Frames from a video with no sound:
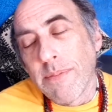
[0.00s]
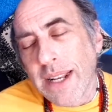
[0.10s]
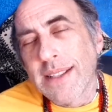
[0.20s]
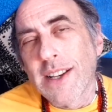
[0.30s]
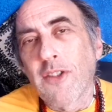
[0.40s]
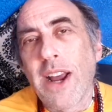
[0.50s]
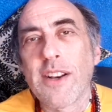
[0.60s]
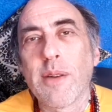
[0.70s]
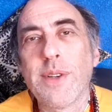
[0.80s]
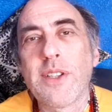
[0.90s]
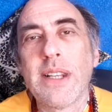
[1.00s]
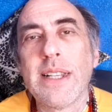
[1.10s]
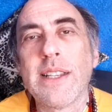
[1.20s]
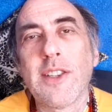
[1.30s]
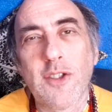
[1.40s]
But it's a great
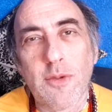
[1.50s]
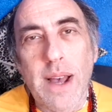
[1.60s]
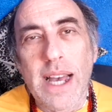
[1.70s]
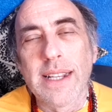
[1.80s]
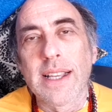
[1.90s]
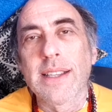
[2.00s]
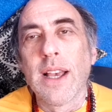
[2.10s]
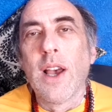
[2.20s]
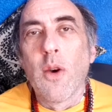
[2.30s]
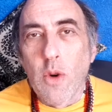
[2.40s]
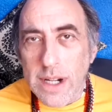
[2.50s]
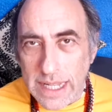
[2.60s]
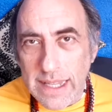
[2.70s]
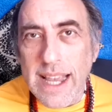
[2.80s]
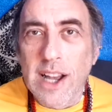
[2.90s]
opportunity to remind us what
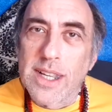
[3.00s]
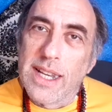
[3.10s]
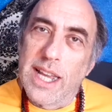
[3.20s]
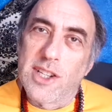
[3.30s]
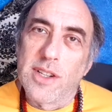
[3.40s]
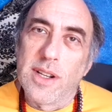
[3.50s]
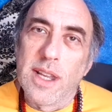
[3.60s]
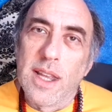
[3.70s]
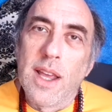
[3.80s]
is our connection.